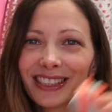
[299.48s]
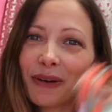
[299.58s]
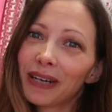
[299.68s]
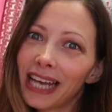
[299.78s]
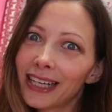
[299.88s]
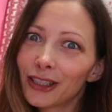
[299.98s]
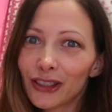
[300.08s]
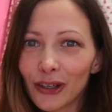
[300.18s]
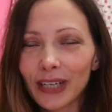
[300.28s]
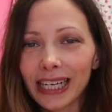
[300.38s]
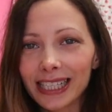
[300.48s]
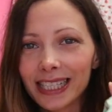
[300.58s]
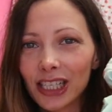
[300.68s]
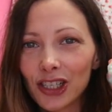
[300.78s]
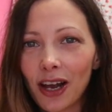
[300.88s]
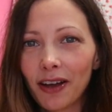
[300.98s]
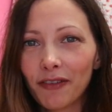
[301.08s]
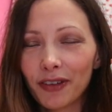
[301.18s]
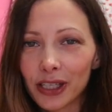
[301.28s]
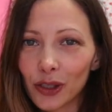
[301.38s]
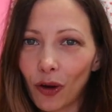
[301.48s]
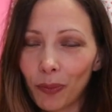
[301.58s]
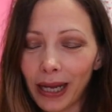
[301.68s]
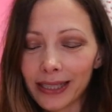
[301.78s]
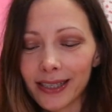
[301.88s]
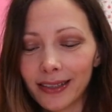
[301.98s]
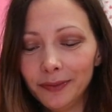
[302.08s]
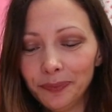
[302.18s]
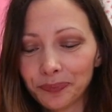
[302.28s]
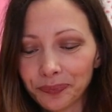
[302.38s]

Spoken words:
So again, good old Agnes t-shirt for the top pattern.